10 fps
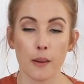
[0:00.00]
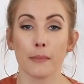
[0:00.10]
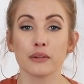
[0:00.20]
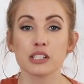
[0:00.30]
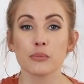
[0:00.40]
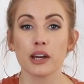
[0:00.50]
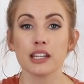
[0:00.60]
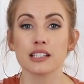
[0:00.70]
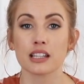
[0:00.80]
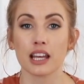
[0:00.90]
Mounting
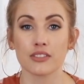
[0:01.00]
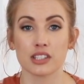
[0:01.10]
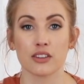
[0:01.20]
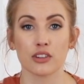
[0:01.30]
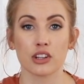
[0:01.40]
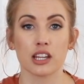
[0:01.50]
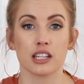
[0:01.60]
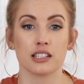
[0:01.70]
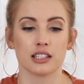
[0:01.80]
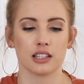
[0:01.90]
putty is a lifesaver.
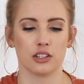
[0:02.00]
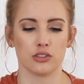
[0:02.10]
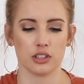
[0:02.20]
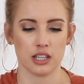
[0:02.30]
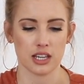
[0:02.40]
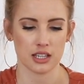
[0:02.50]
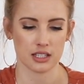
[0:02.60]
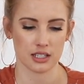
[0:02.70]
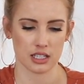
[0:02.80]
It is literally,